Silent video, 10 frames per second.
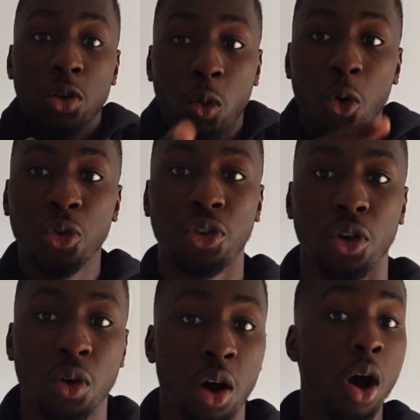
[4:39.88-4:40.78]
you
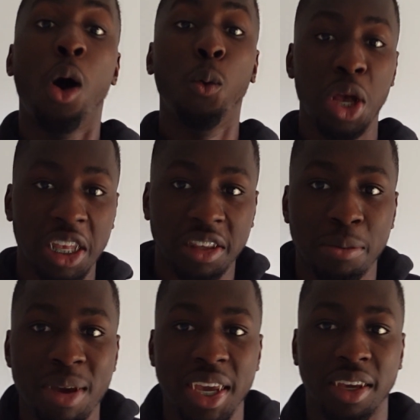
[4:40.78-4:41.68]
also, are willing
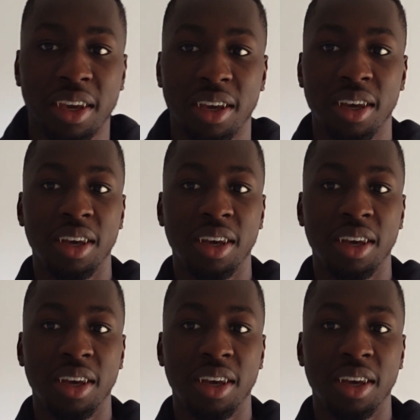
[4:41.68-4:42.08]
to make.